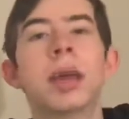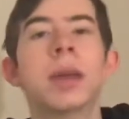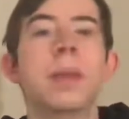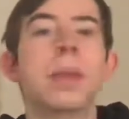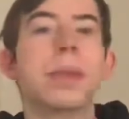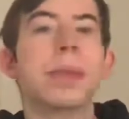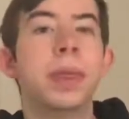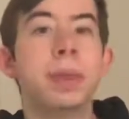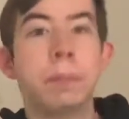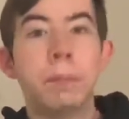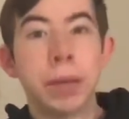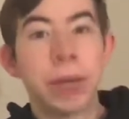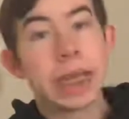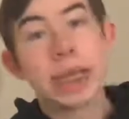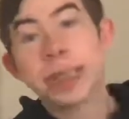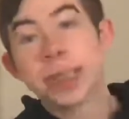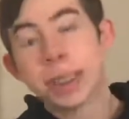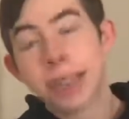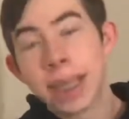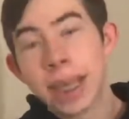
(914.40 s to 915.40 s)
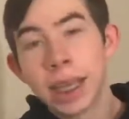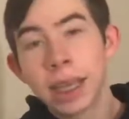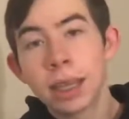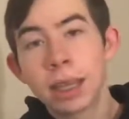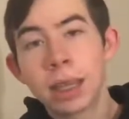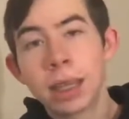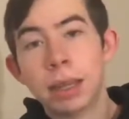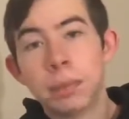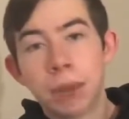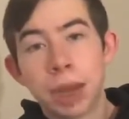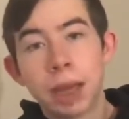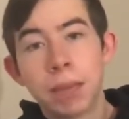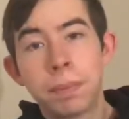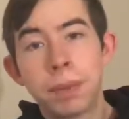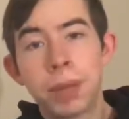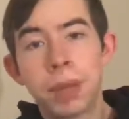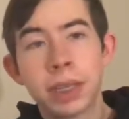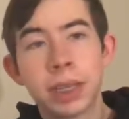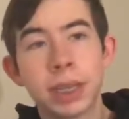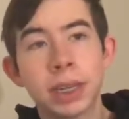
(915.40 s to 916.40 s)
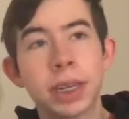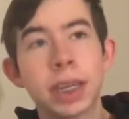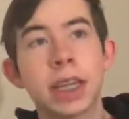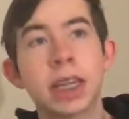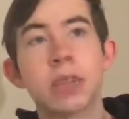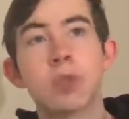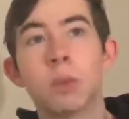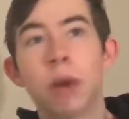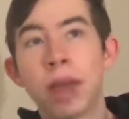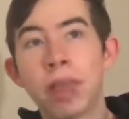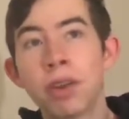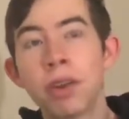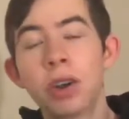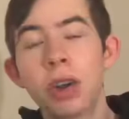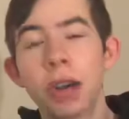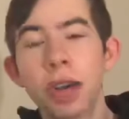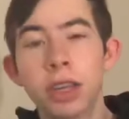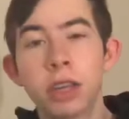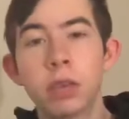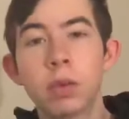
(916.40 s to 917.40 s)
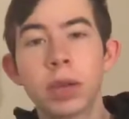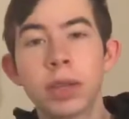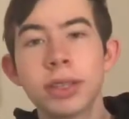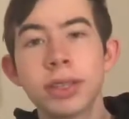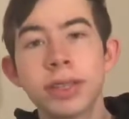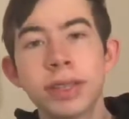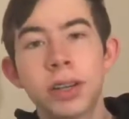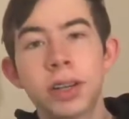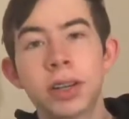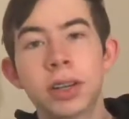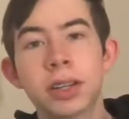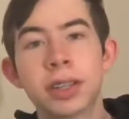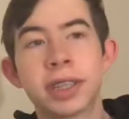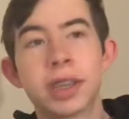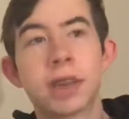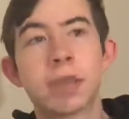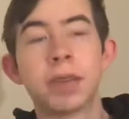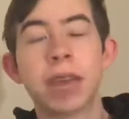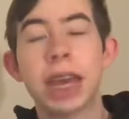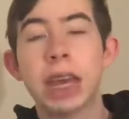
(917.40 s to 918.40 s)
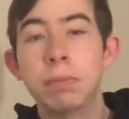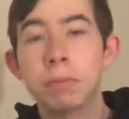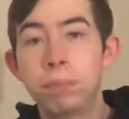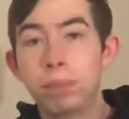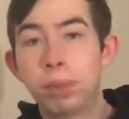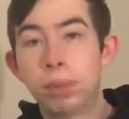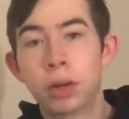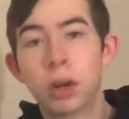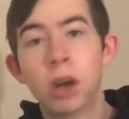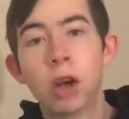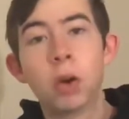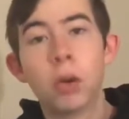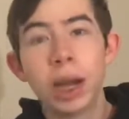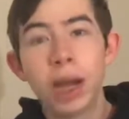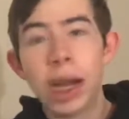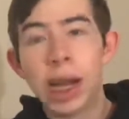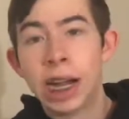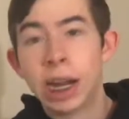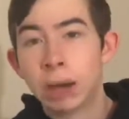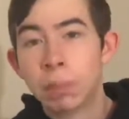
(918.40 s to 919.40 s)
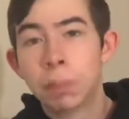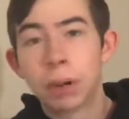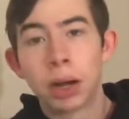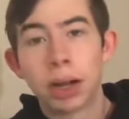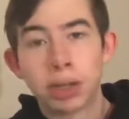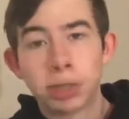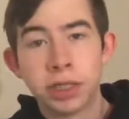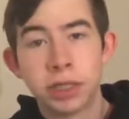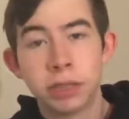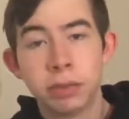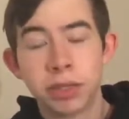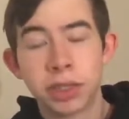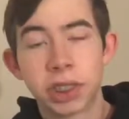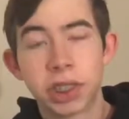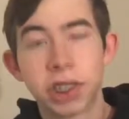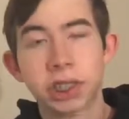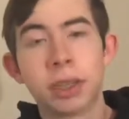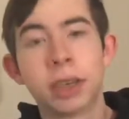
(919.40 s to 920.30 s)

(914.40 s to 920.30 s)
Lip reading: The biggest thing, in my opinion, is whether or not you consider yourself a pro AirPods user.